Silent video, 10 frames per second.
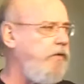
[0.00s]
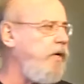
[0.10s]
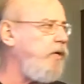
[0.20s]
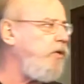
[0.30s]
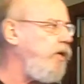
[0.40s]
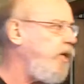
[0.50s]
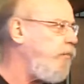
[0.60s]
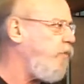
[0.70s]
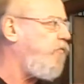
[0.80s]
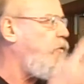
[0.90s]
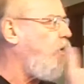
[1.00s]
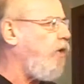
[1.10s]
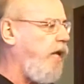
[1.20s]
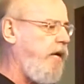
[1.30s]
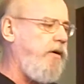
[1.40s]
Yeah. Uh, and you end up with
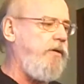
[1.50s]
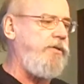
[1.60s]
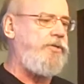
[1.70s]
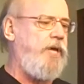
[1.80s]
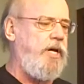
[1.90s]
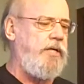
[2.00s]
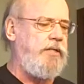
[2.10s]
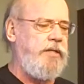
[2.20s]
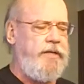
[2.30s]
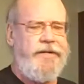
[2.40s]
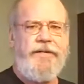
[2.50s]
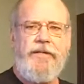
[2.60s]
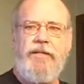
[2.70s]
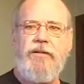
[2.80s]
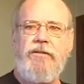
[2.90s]
four letters. Uh,
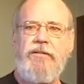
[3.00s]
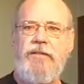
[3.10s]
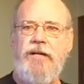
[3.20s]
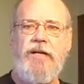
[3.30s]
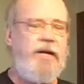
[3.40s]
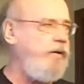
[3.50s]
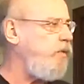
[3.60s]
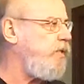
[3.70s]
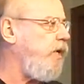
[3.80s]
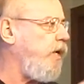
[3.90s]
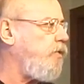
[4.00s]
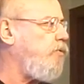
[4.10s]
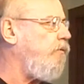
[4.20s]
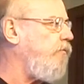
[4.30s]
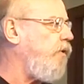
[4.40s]
you know, uh, I was an
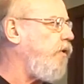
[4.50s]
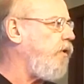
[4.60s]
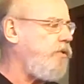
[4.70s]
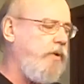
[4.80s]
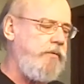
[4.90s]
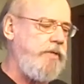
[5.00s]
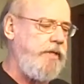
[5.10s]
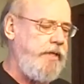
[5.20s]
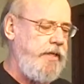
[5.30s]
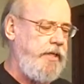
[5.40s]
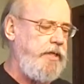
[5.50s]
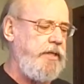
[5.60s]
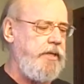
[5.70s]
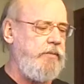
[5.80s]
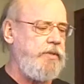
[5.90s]
extrovert, so I was an E,
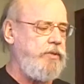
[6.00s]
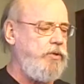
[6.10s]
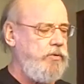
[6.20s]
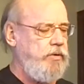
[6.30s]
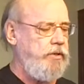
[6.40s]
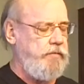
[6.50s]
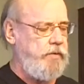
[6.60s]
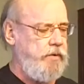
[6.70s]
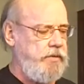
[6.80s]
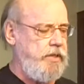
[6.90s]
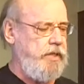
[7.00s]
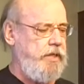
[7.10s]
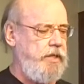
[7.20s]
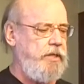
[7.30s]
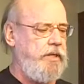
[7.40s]
and I was intuitive, so I was an
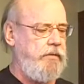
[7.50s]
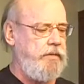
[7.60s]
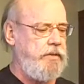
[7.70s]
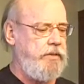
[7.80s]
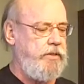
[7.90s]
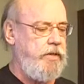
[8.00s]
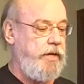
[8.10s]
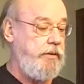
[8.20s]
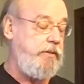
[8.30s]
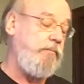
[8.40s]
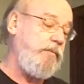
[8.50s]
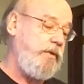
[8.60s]
N, and I was I